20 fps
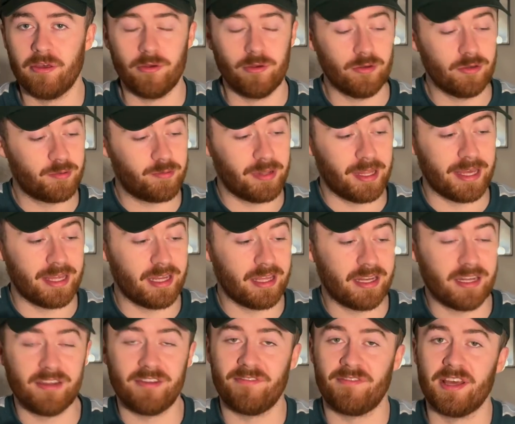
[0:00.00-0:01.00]
who's playing
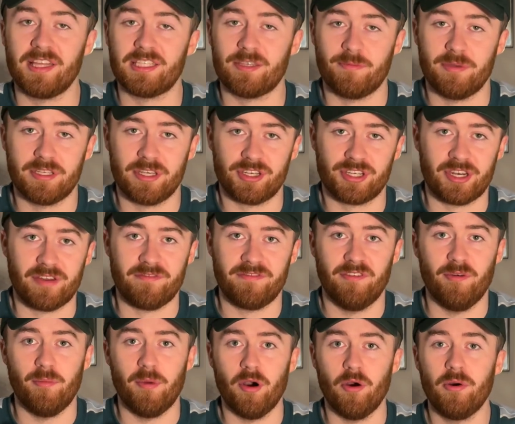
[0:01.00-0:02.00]
in a defensive position in
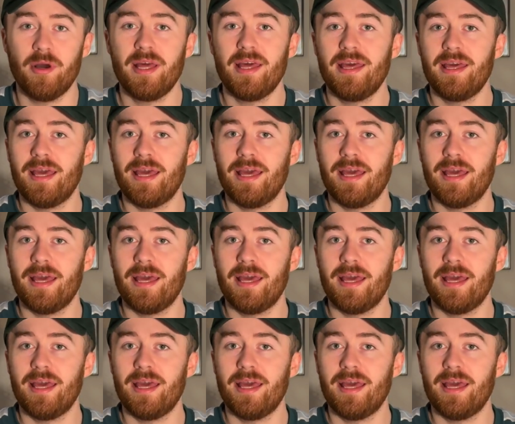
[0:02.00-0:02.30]
football?